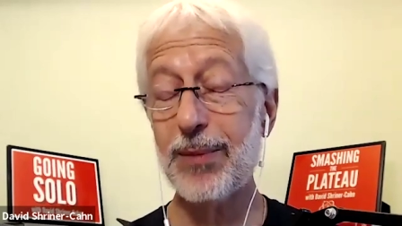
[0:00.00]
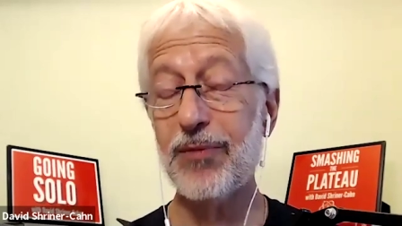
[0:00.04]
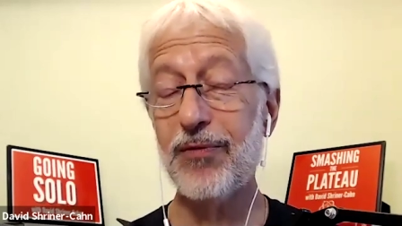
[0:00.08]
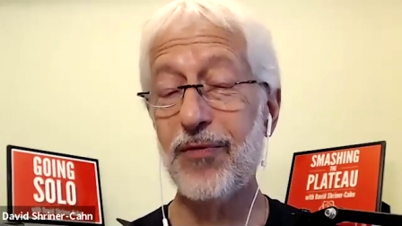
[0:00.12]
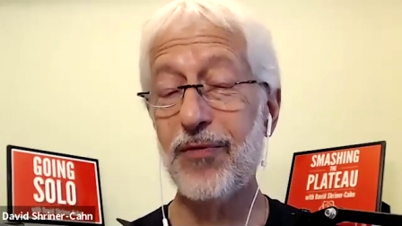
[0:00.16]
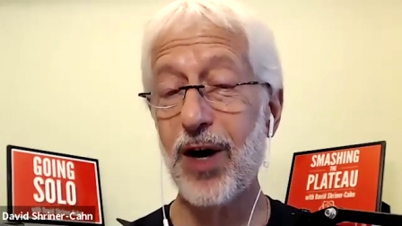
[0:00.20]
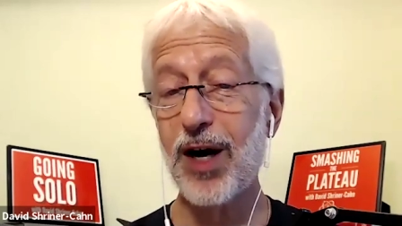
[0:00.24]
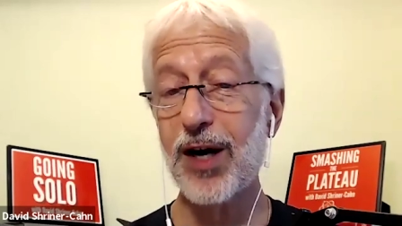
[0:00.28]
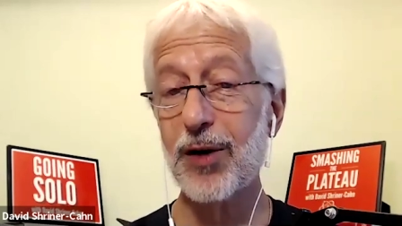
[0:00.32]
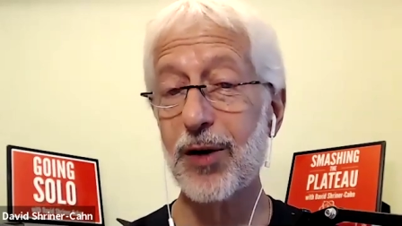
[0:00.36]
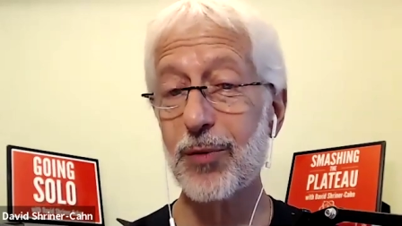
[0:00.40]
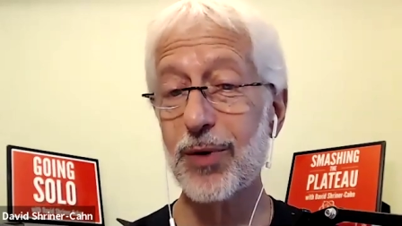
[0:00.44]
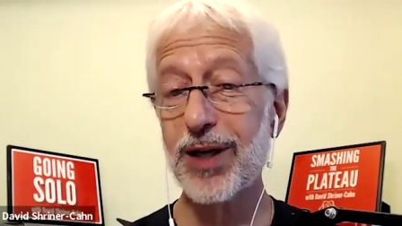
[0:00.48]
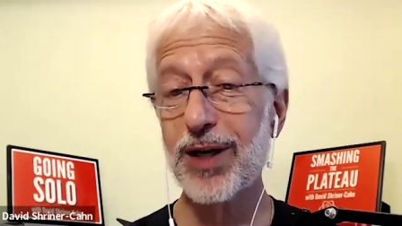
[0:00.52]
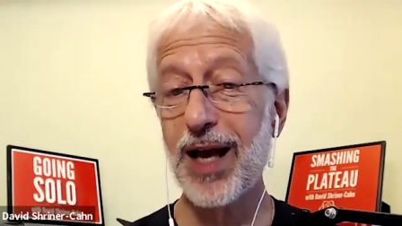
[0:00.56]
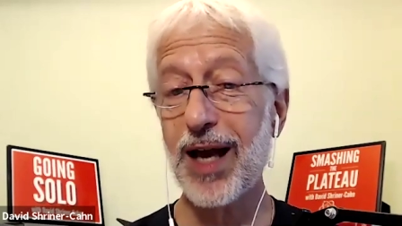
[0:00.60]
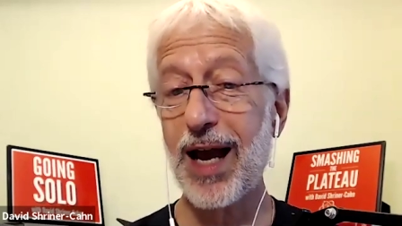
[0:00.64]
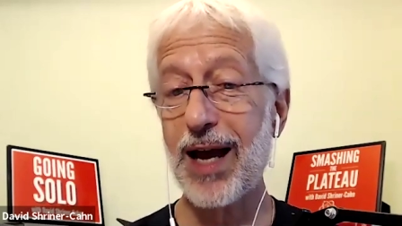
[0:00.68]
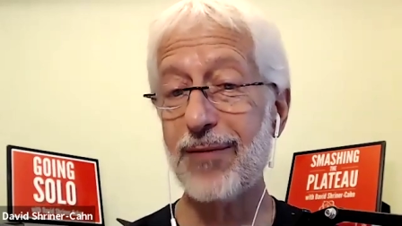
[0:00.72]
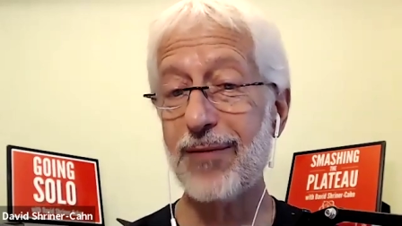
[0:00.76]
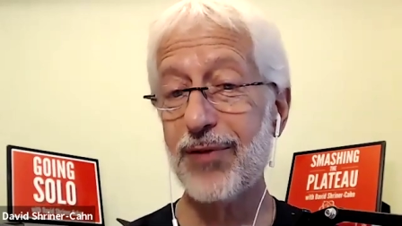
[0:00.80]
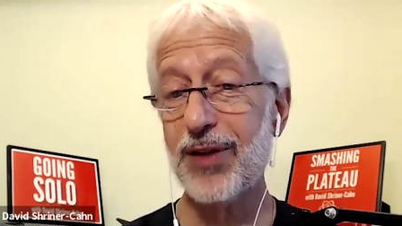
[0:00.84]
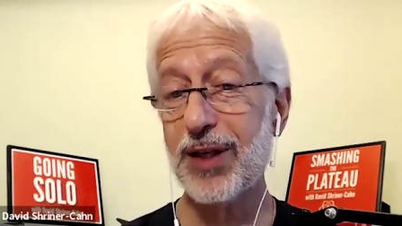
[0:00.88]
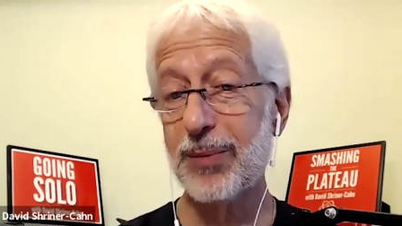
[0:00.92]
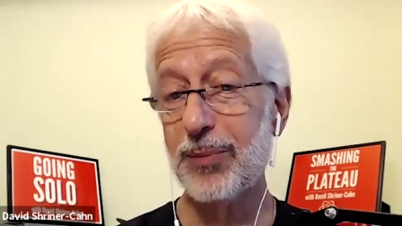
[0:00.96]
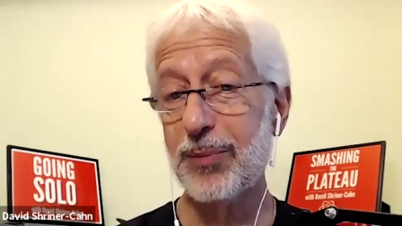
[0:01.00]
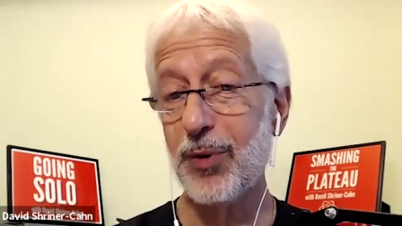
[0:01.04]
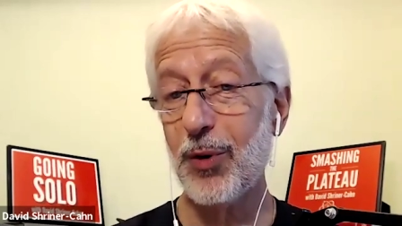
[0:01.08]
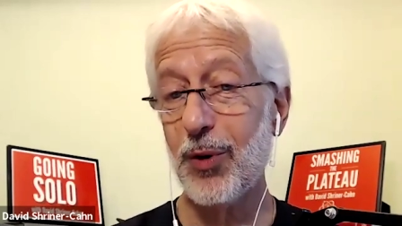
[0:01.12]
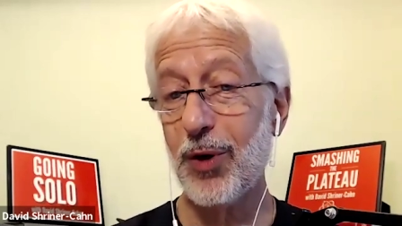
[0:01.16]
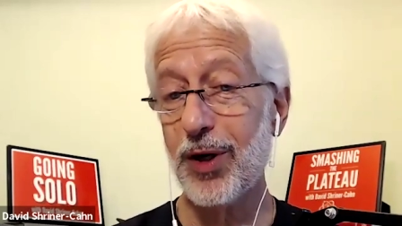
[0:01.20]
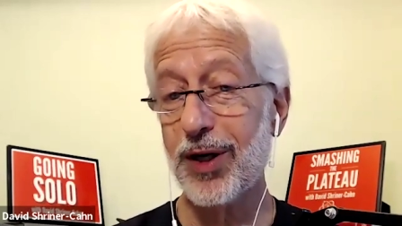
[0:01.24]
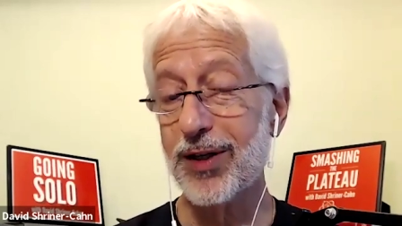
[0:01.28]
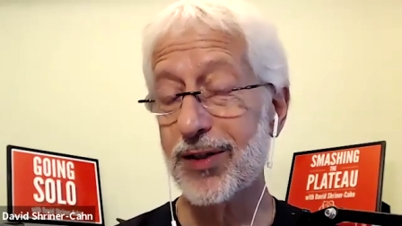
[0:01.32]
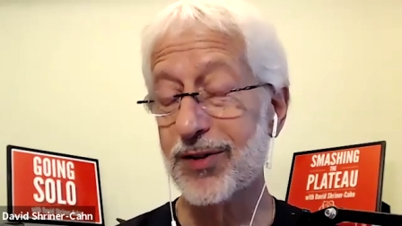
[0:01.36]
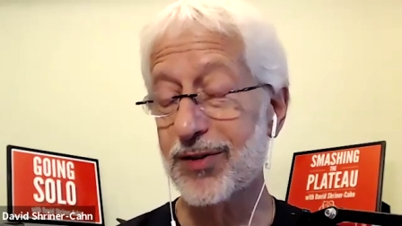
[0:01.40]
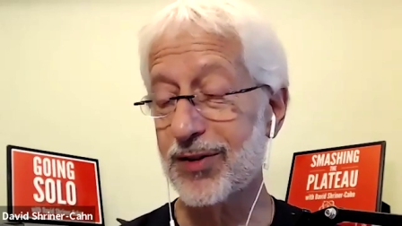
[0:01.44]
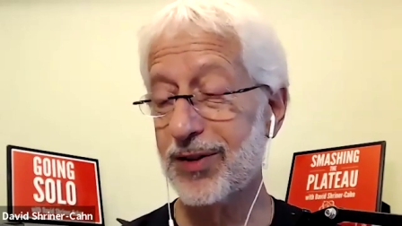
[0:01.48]
firing half the
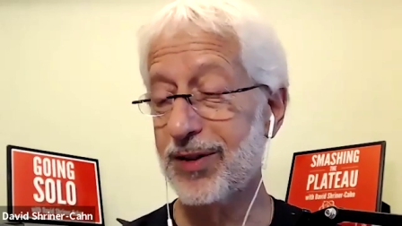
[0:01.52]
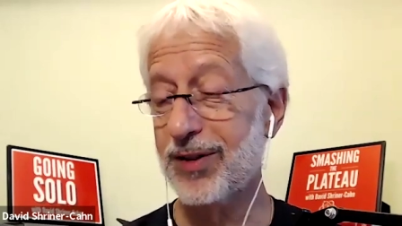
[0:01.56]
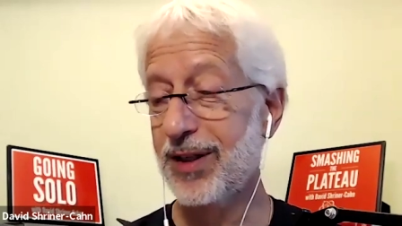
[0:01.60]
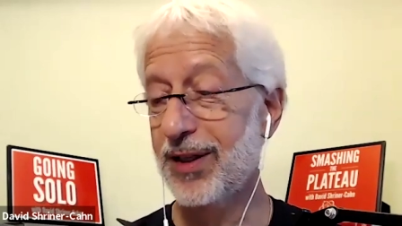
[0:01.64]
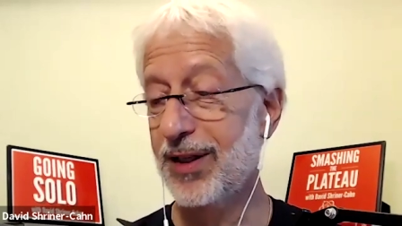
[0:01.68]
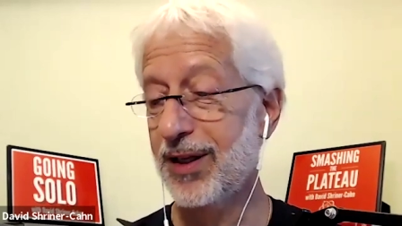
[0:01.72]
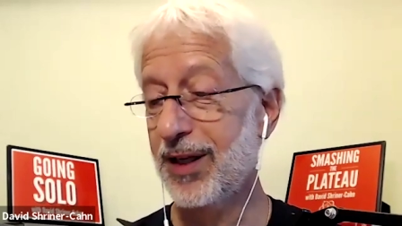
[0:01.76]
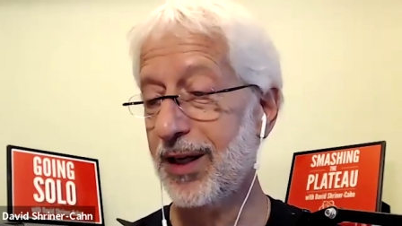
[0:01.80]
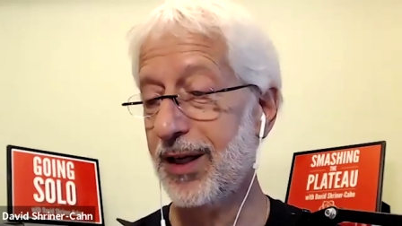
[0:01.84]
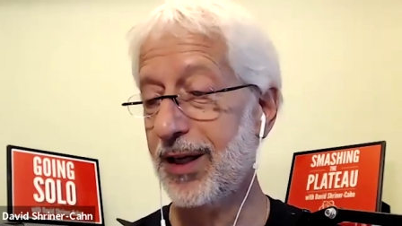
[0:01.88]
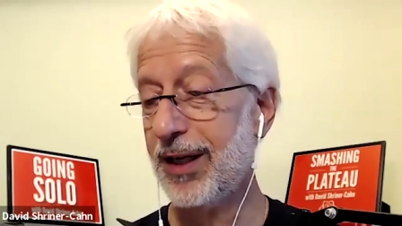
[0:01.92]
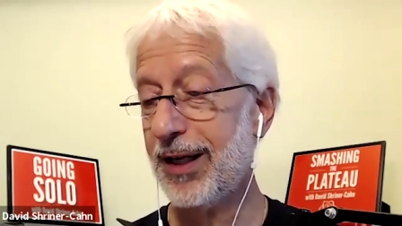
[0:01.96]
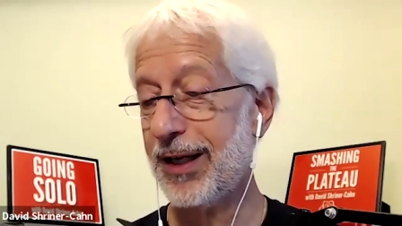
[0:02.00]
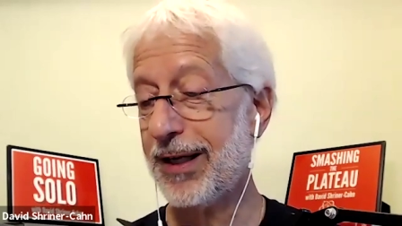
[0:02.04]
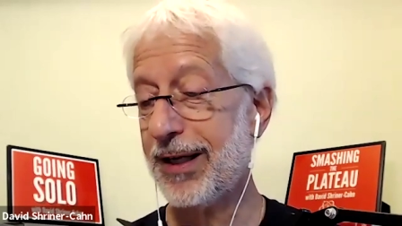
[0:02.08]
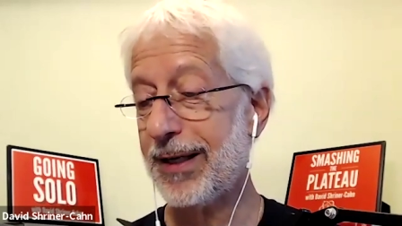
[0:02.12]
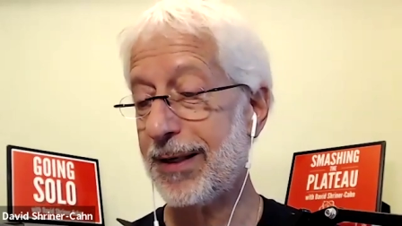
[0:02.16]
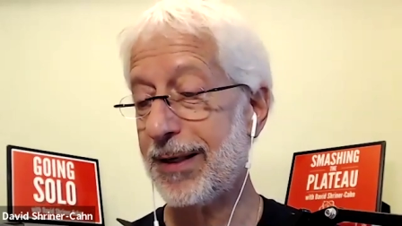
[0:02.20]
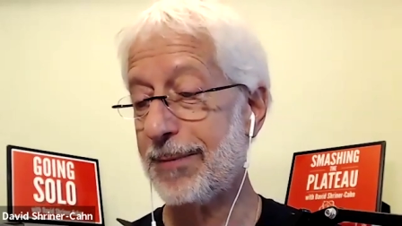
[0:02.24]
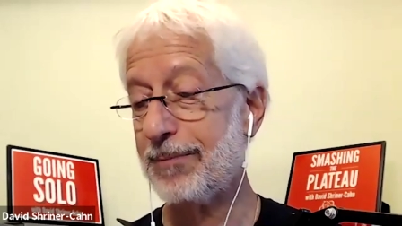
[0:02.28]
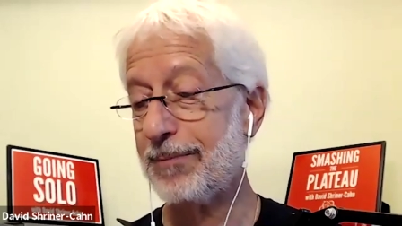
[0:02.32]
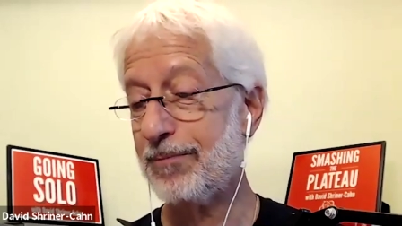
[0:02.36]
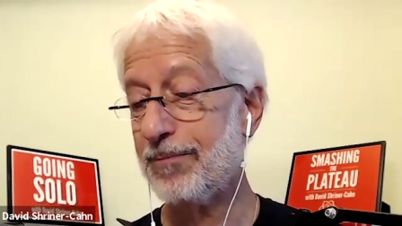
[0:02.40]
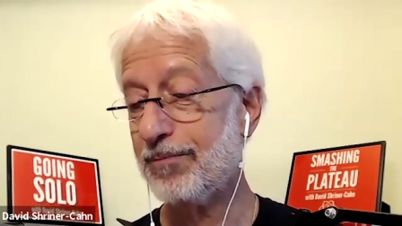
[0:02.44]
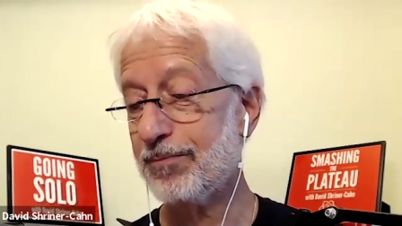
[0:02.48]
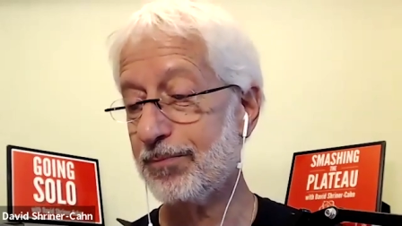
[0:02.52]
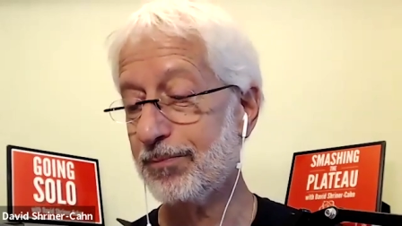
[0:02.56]
employees. Um,